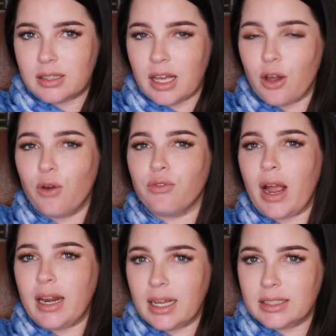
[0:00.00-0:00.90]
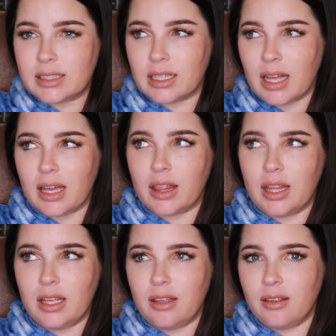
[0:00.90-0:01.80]
They go right into
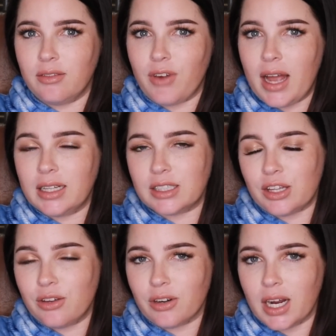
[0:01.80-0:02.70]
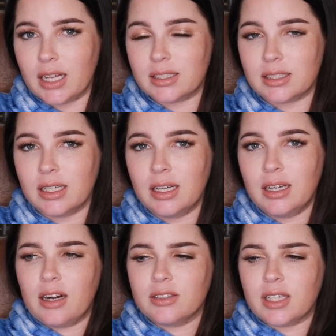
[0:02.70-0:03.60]
the uterus.
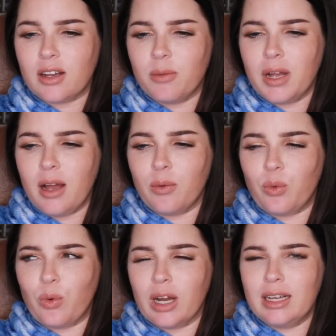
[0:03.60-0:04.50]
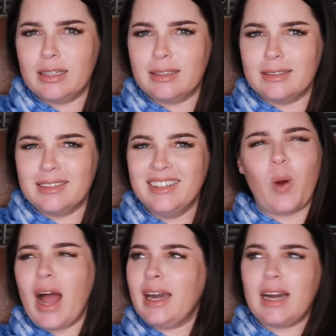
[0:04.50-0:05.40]
And I was like, oh my God, what?
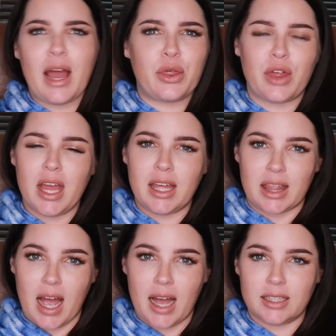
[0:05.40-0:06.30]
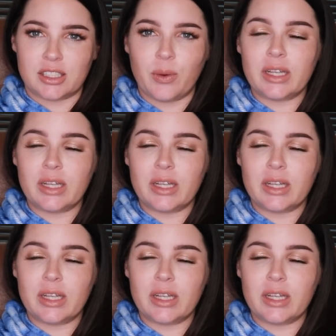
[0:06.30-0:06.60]
Why did I think that?